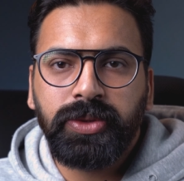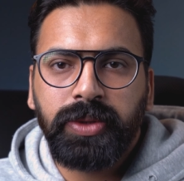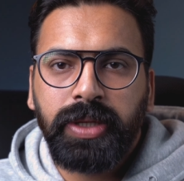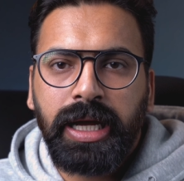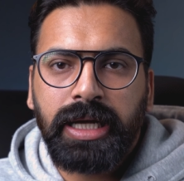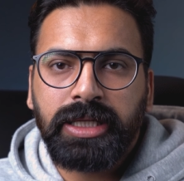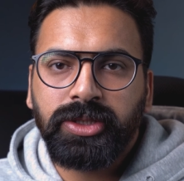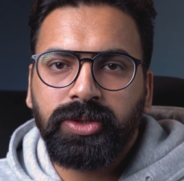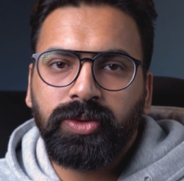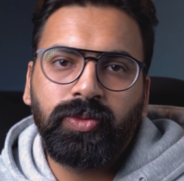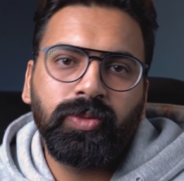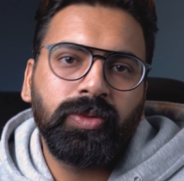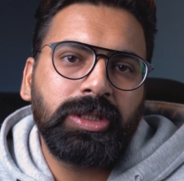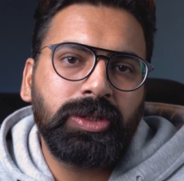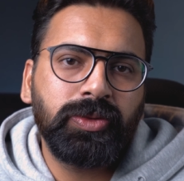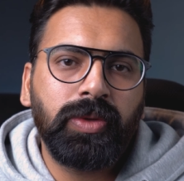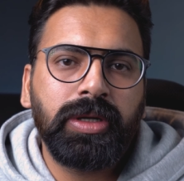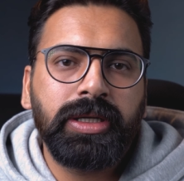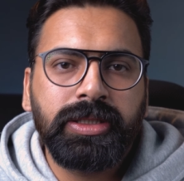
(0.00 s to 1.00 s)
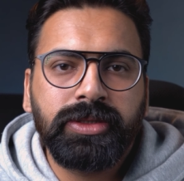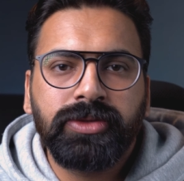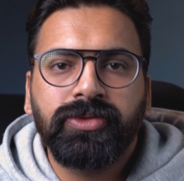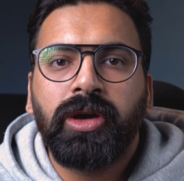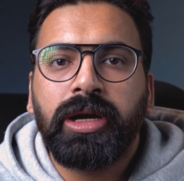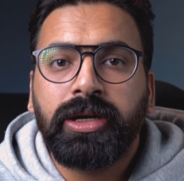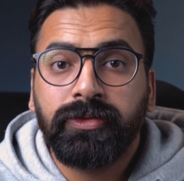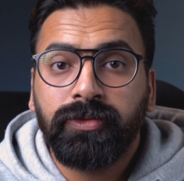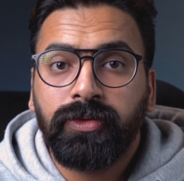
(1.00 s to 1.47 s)
to guess which one is
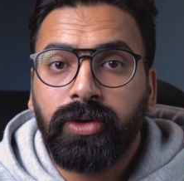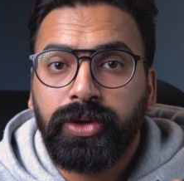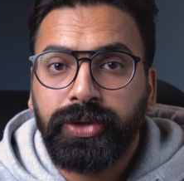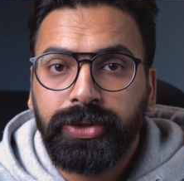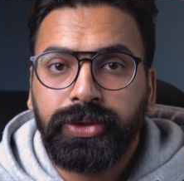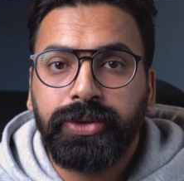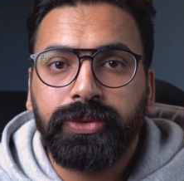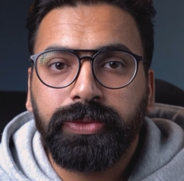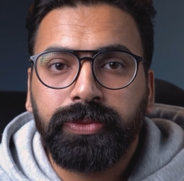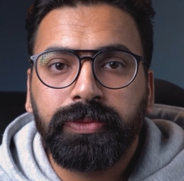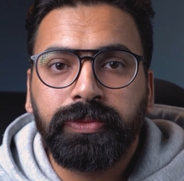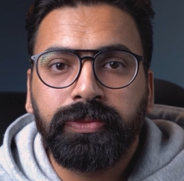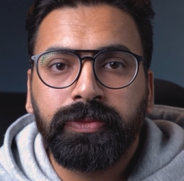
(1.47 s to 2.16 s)
right for you.